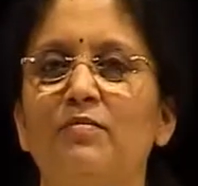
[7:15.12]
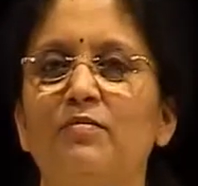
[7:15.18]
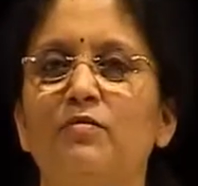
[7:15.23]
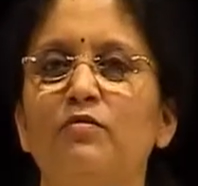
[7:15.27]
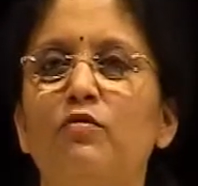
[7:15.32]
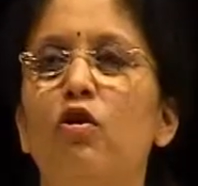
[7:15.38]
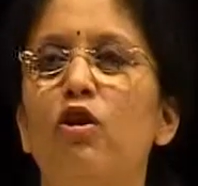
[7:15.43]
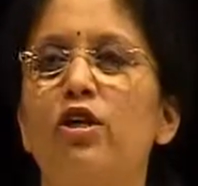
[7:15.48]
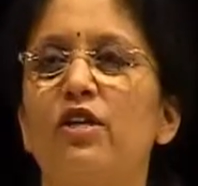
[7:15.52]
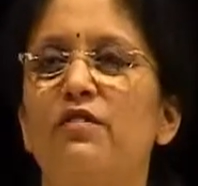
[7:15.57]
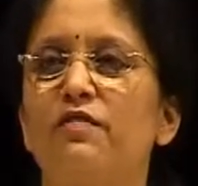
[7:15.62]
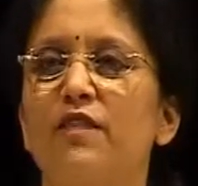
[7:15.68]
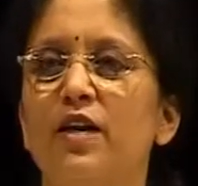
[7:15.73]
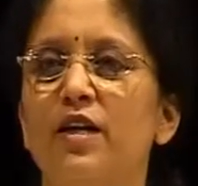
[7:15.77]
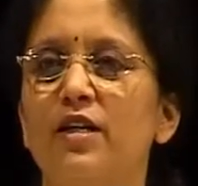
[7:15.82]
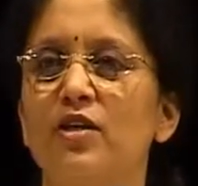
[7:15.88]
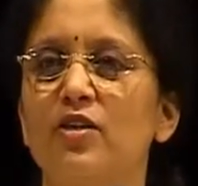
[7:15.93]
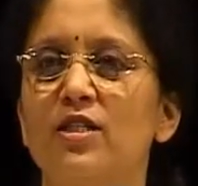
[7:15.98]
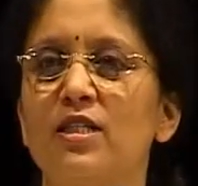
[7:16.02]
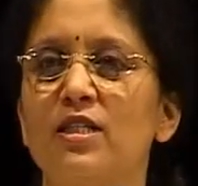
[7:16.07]
fortify
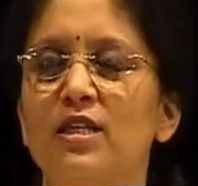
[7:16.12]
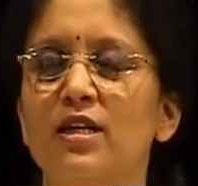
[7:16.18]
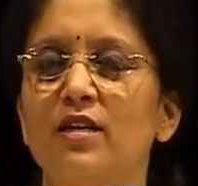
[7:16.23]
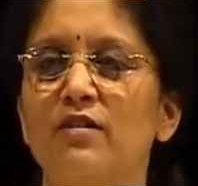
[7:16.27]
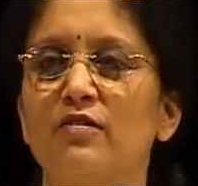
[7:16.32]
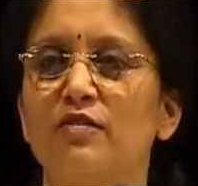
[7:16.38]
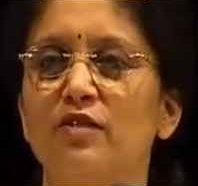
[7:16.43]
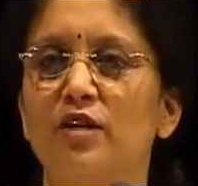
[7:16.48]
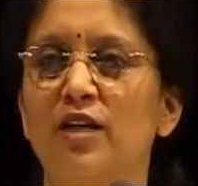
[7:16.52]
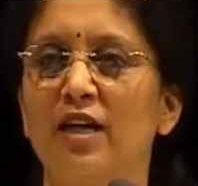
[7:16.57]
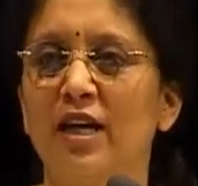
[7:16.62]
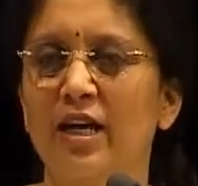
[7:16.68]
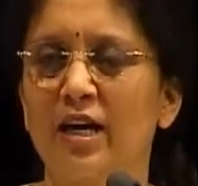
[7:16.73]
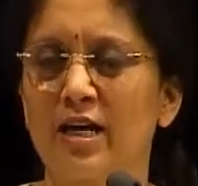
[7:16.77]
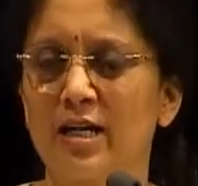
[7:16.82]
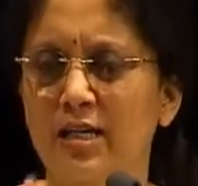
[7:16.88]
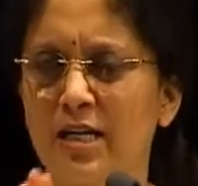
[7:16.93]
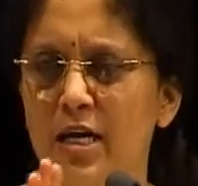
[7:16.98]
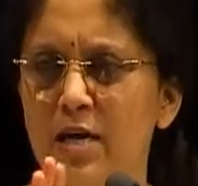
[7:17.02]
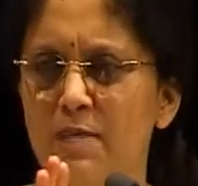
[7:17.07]
yourself
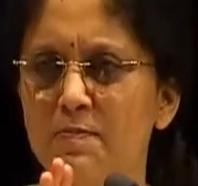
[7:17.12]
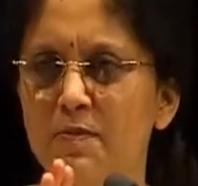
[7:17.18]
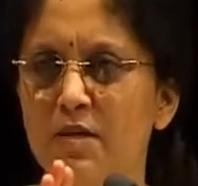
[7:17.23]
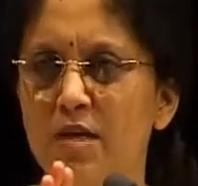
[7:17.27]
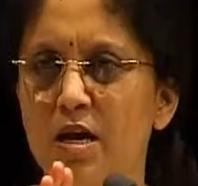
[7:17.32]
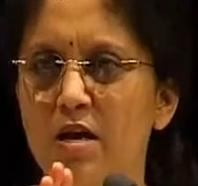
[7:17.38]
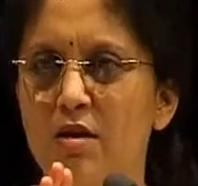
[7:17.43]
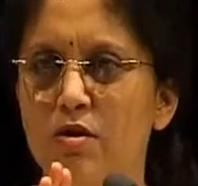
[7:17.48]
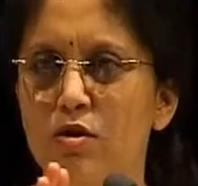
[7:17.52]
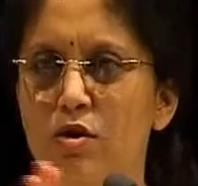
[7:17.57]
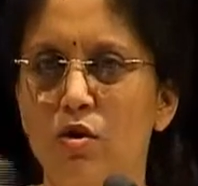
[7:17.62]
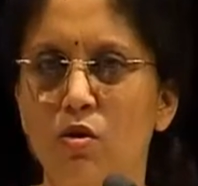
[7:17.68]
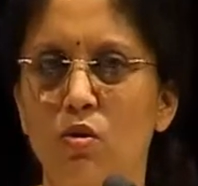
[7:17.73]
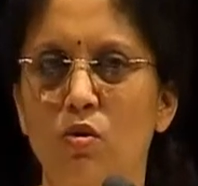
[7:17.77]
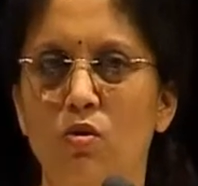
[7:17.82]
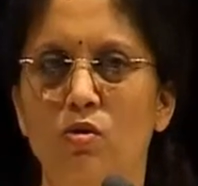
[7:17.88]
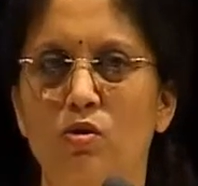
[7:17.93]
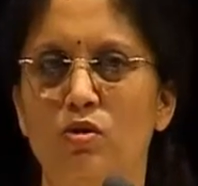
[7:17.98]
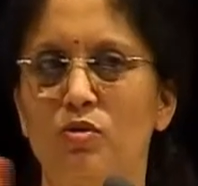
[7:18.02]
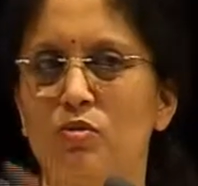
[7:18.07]
and keep saying
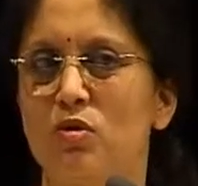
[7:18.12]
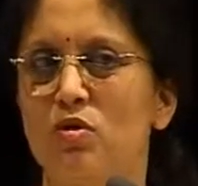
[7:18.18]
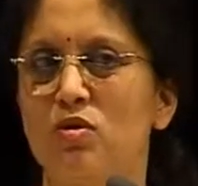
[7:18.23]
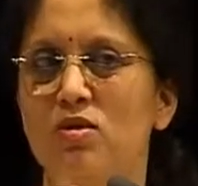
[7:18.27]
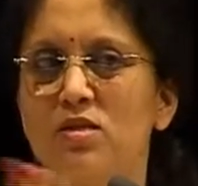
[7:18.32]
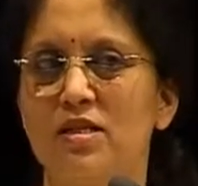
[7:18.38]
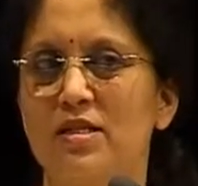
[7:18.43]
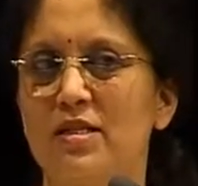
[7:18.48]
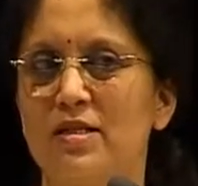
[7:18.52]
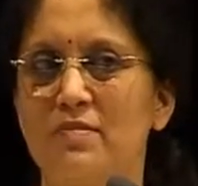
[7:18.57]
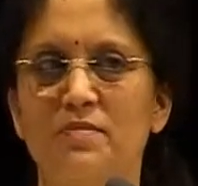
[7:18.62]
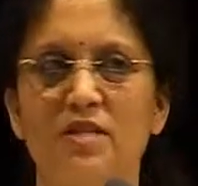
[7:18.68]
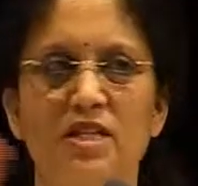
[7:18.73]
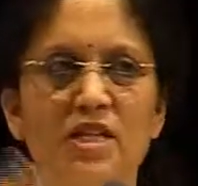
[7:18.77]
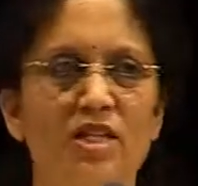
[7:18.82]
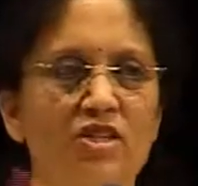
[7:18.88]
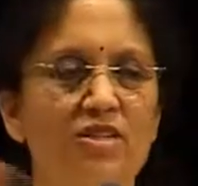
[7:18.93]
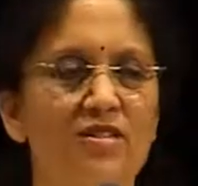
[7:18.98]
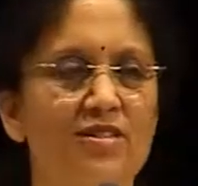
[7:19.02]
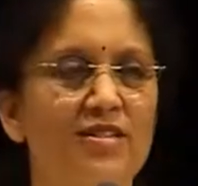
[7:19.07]
no to all the
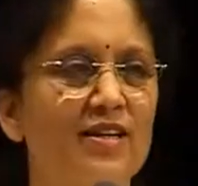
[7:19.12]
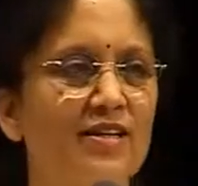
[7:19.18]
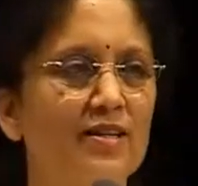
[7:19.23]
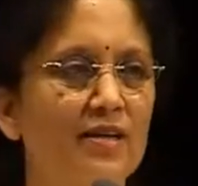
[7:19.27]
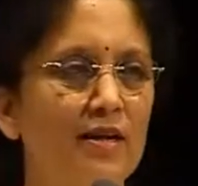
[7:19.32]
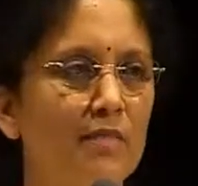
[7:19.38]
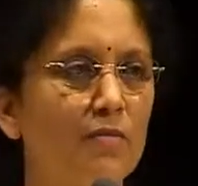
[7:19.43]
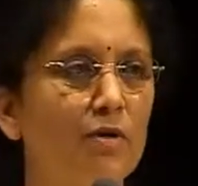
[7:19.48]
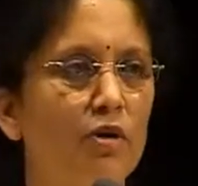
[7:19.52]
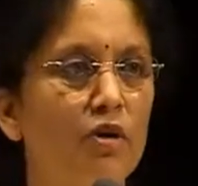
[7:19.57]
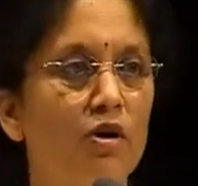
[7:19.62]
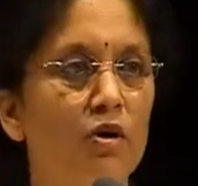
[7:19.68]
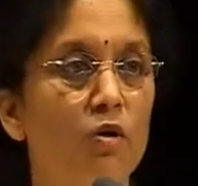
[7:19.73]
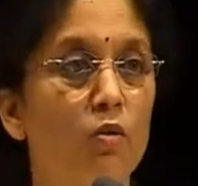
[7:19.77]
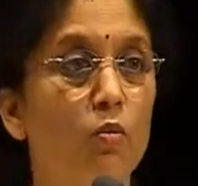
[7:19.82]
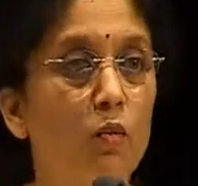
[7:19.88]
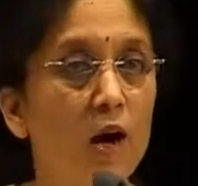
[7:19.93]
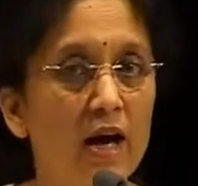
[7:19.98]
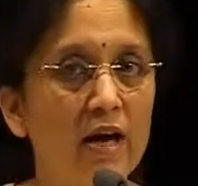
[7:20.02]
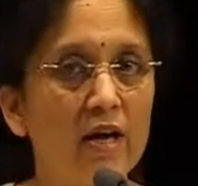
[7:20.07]
temptations that come along.
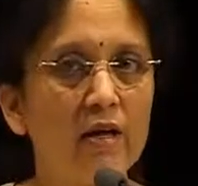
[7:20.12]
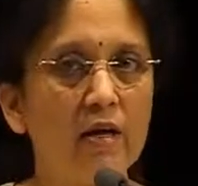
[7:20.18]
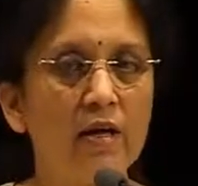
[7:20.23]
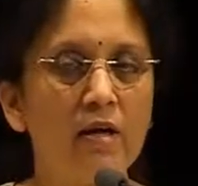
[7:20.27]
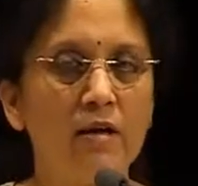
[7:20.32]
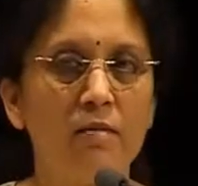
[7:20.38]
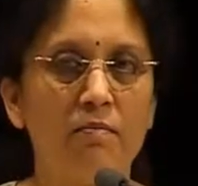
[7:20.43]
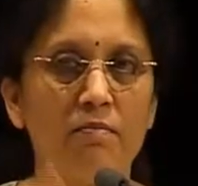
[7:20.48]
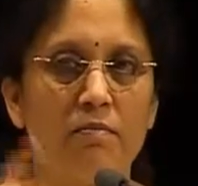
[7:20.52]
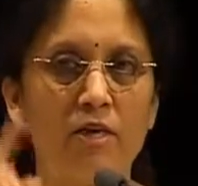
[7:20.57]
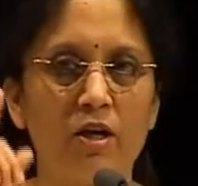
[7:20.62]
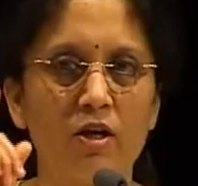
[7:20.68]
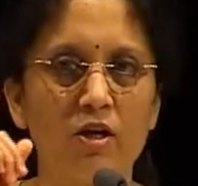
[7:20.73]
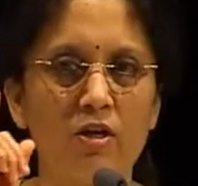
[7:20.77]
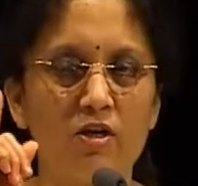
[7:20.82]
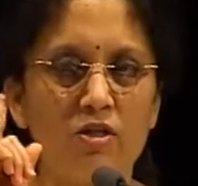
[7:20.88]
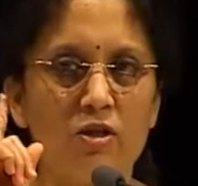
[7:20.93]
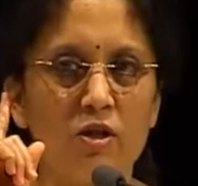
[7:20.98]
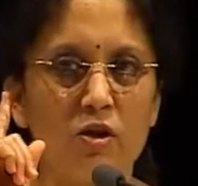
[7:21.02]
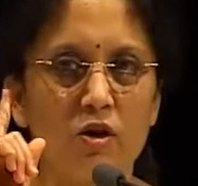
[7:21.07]
Why?
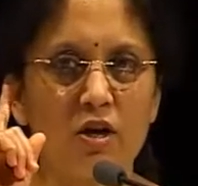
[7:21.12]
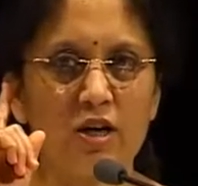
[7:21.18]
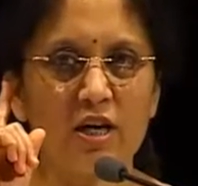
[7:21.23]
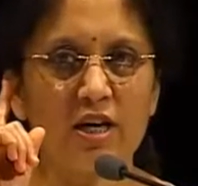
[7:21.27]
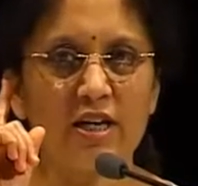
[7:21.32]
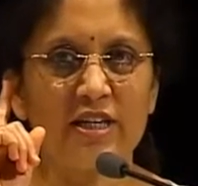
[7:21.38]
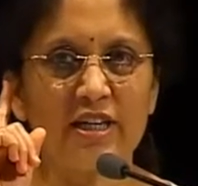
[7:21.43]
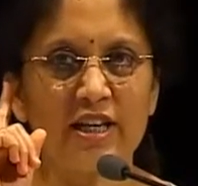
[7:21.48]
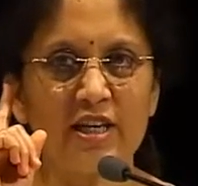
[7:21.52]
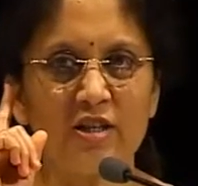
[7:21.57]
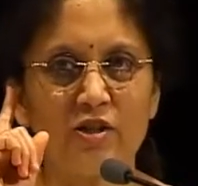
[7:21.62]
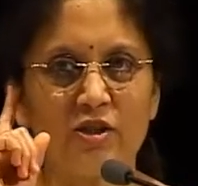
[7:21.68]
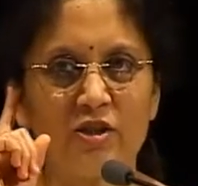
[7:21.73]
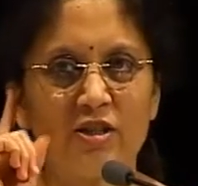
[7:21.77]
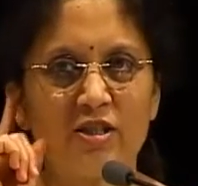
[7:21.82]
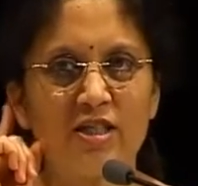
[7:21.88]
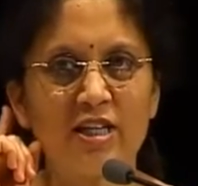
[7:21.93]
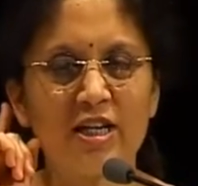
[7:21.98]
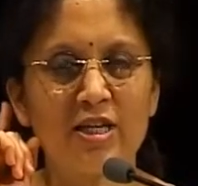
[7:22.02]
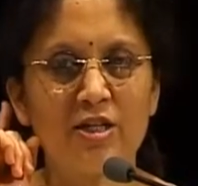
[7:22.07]
Because your
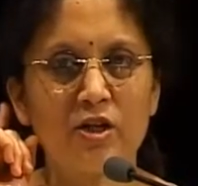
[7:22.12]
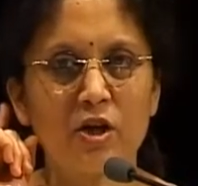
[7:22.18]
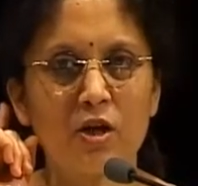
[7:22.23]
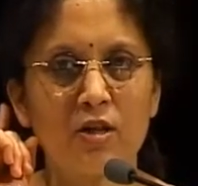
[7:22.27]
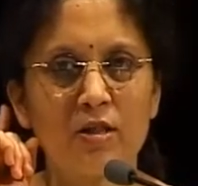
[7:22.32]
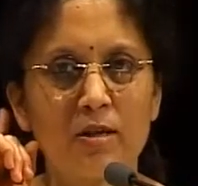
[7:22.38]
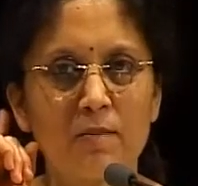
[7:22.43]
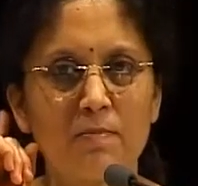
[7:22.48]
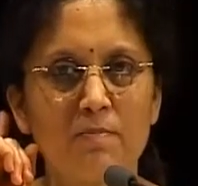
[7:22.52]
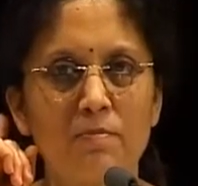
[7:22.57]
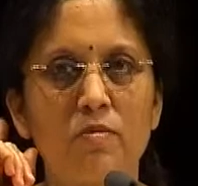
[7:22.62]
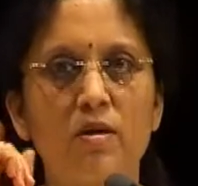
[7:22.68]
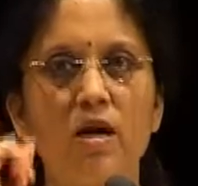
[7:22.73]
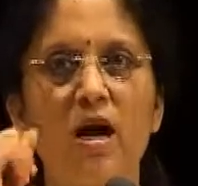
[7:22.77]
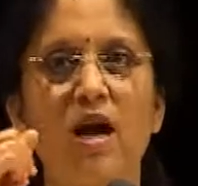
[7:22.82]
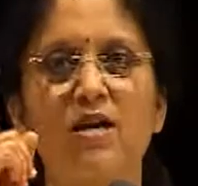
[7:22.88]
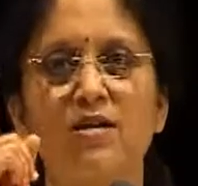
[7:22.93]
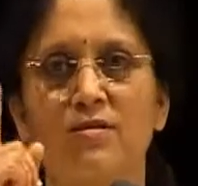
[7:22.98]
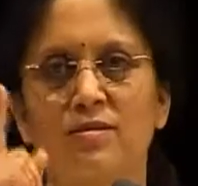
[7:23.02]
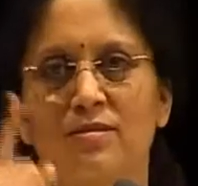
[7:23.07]
attention is on the
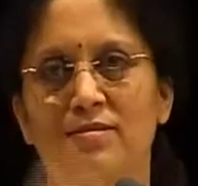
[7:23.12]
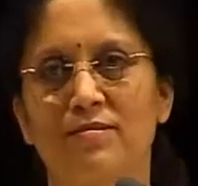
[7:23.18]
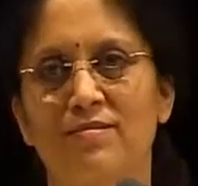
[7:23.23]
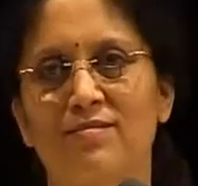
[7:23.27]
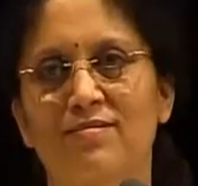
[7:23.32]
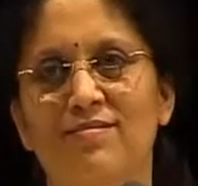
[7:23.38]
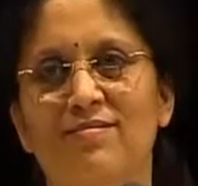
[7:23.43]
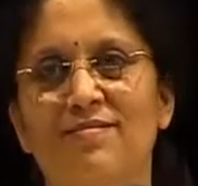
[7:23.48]
prize.